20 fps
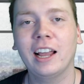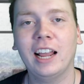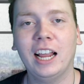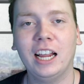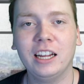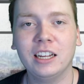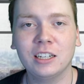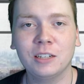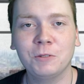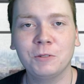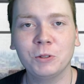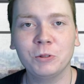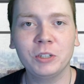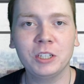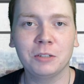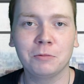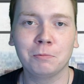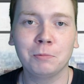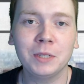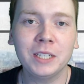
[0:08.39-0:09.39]
And if you
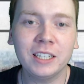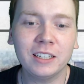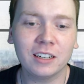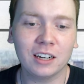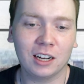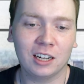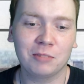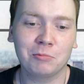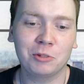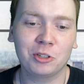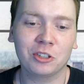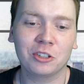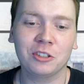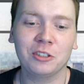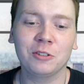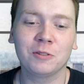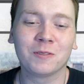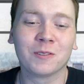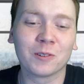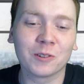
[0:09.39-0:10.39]
eat meat, I'm sure
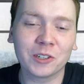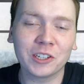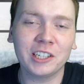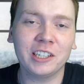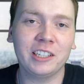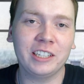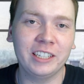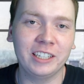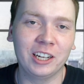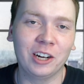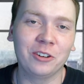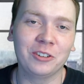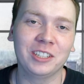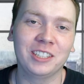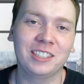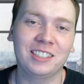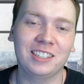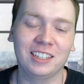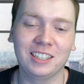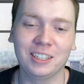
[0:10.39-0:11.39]
you've really
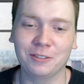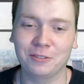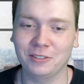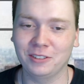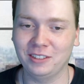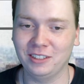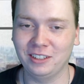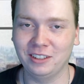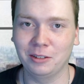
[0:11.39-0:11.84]
noticed a difference in the